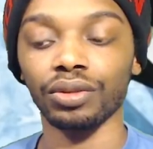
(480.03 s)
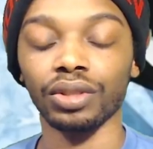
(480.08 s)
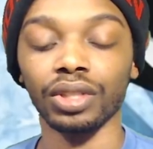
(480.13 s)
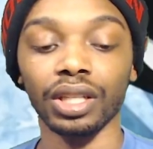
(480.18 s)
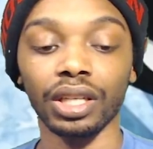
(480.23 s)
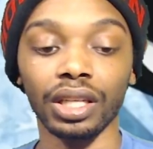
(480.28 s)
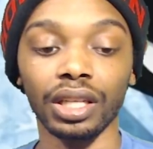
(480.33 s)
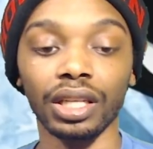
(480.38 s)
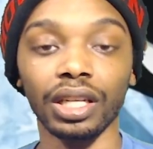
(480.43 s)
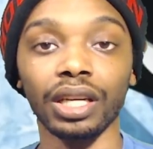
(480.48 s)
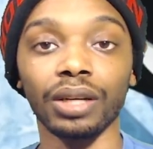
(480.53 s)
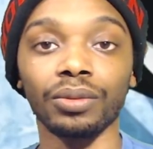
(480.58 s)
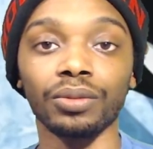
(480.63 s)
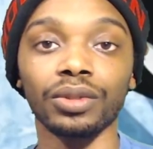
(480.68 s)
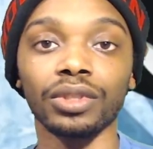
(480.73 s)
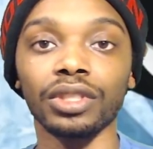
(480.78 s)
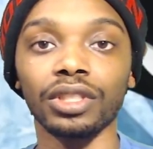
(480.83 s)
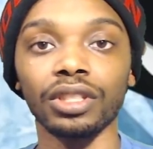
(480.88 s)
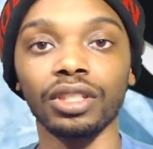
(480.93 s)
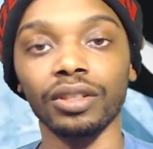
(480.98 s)
that, and I
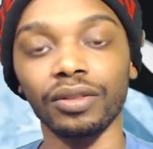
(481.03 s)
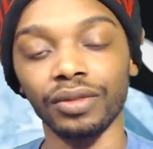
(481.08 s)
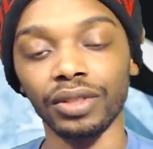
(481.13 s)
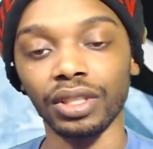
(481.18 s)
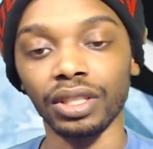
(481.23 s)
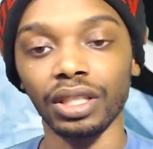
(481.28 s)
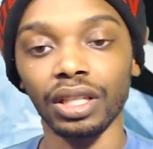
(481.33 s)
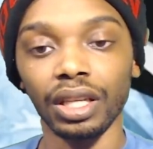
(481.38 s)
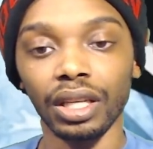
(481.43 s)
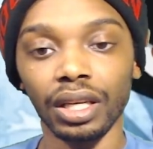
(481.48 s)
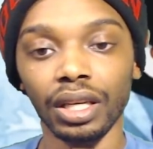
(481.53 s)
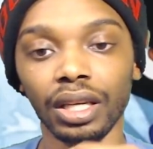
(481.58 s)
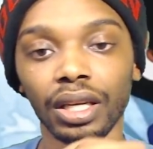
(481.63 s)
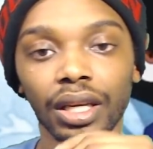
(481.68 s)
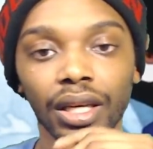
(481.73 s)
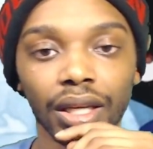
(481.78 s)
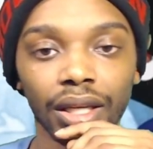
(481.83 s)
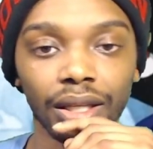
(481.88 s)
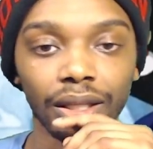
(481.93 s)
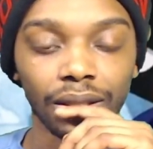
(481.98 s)
really loved it.
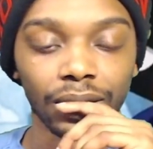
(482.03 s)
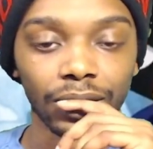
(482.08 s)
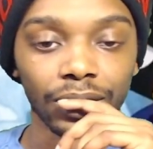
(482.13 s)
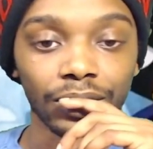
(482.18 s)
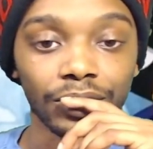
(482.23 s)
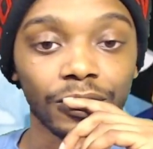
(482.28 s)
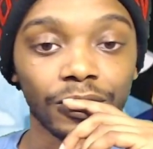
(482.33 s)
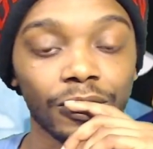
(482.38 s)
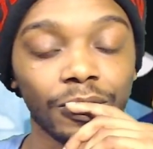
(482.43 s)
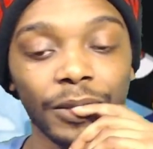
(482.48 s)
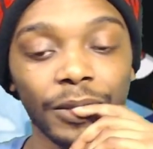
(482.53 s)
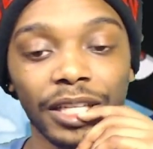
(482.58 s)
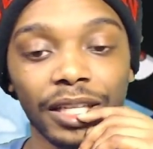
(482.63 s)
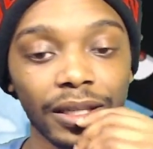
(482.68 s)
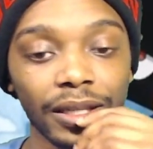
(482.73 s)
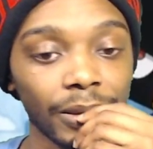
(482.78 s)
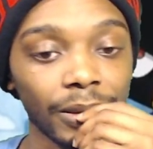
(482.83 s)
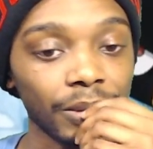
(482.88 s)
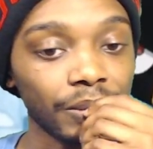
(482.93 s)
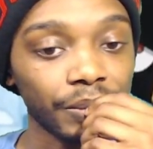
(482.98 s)
And
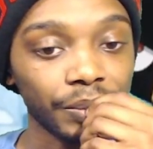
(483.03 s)
man,